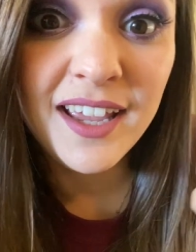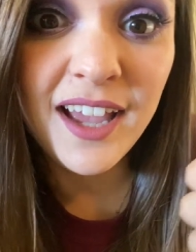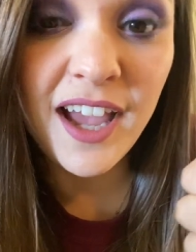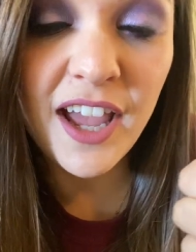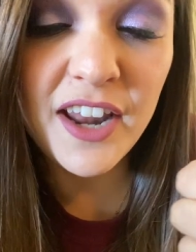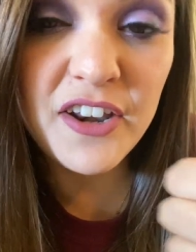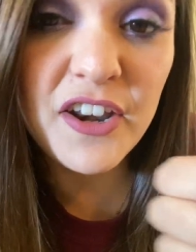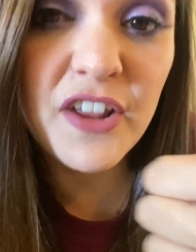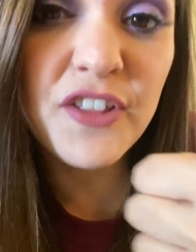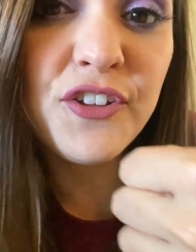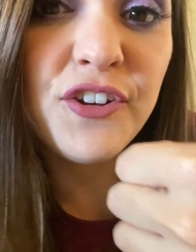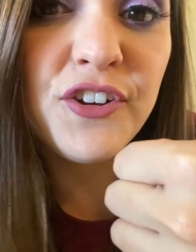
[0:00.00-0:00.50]

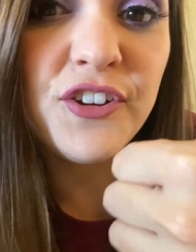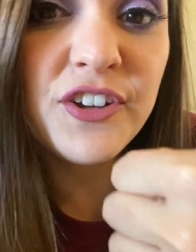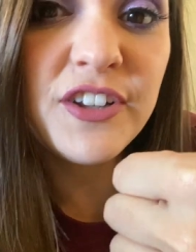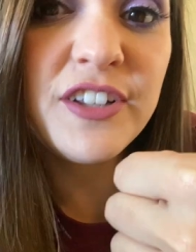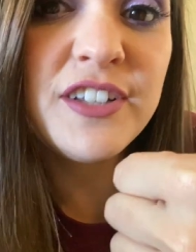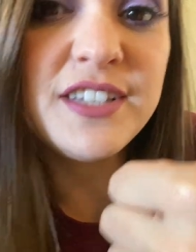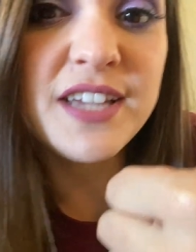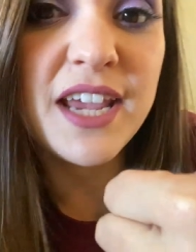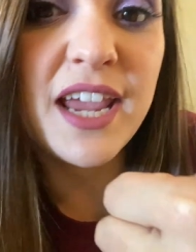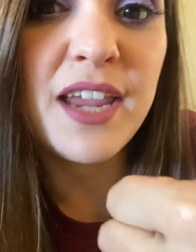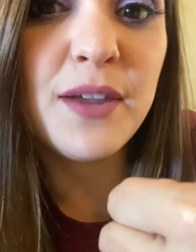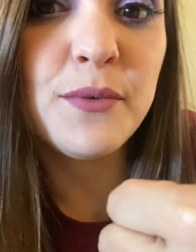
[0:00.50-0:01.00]
another
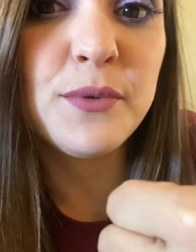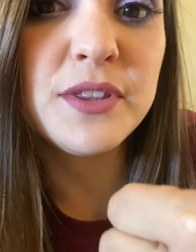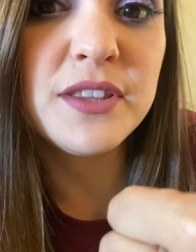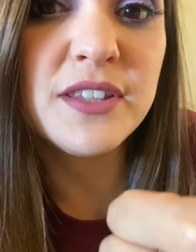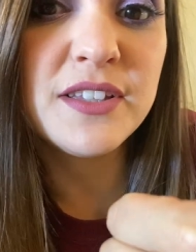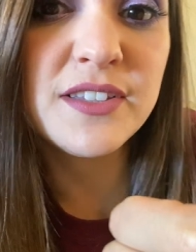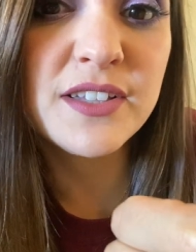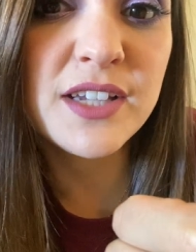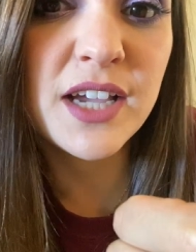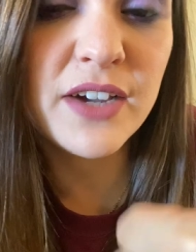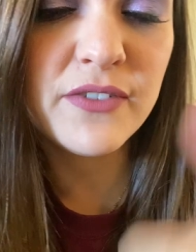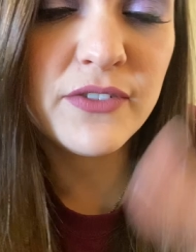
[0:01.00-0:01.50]
good day with
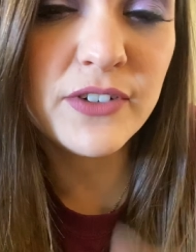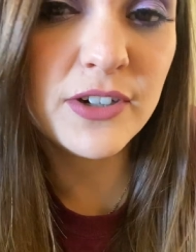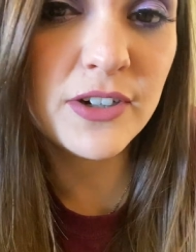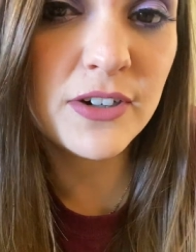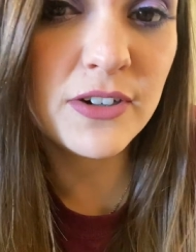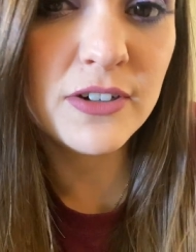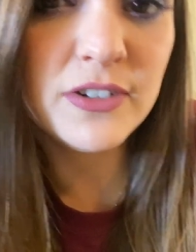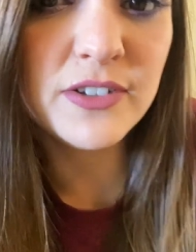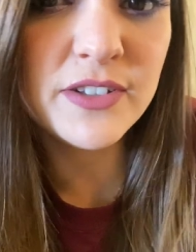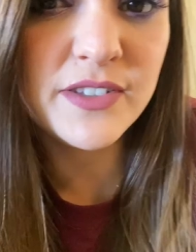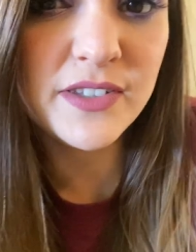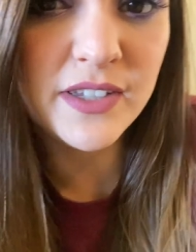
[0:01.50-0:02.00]
this
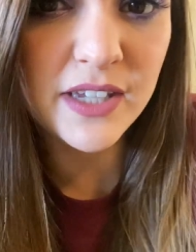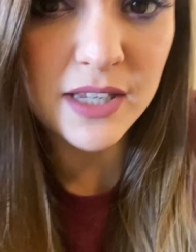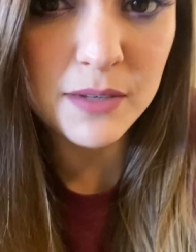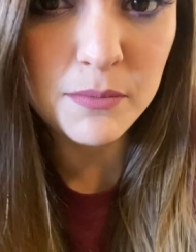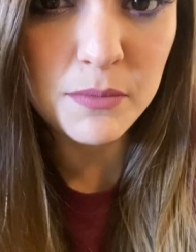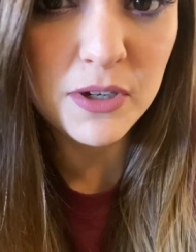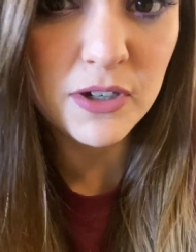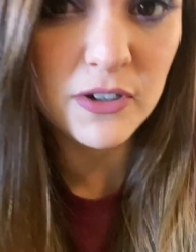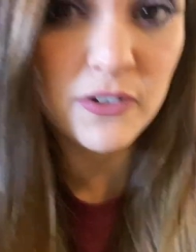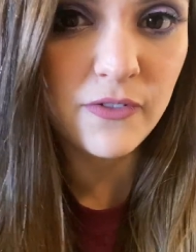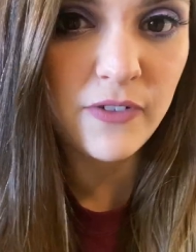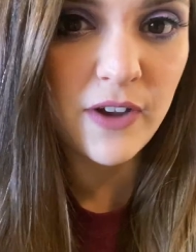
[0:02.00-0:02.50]
CoverGirl Skin
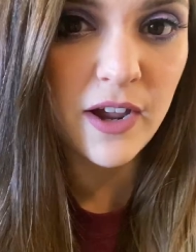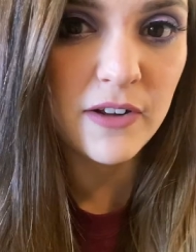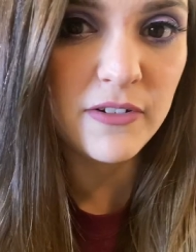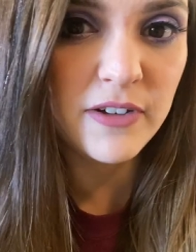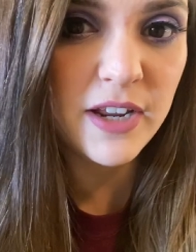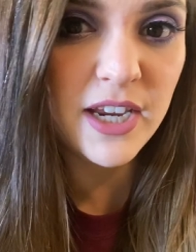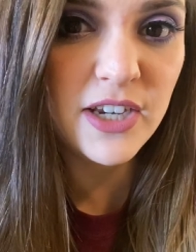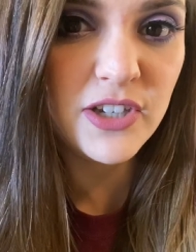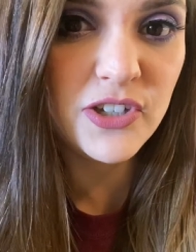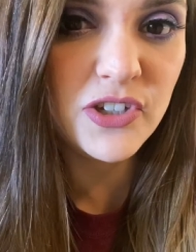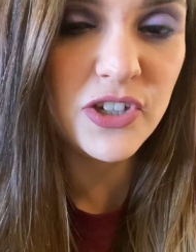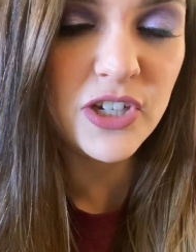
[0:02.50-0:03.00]
Milk
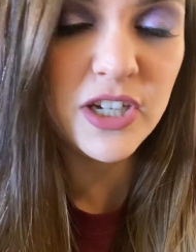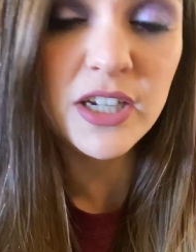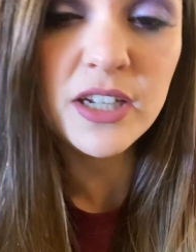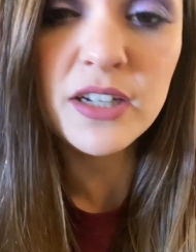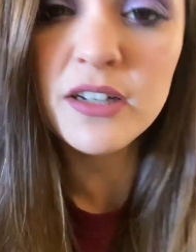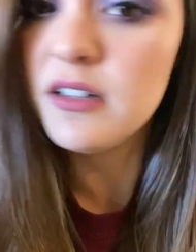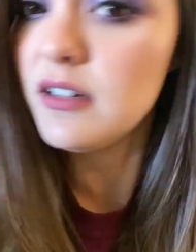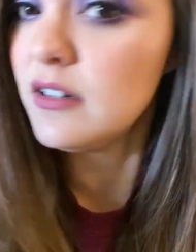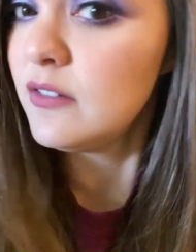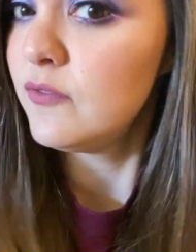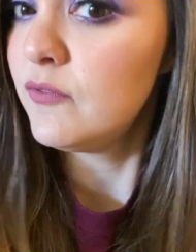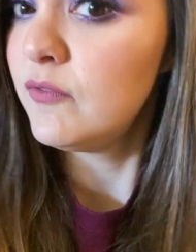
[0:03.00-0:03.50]

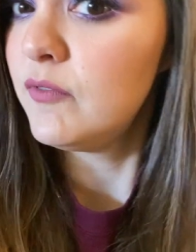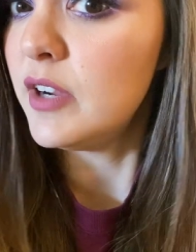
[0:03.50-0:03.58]
Foundation.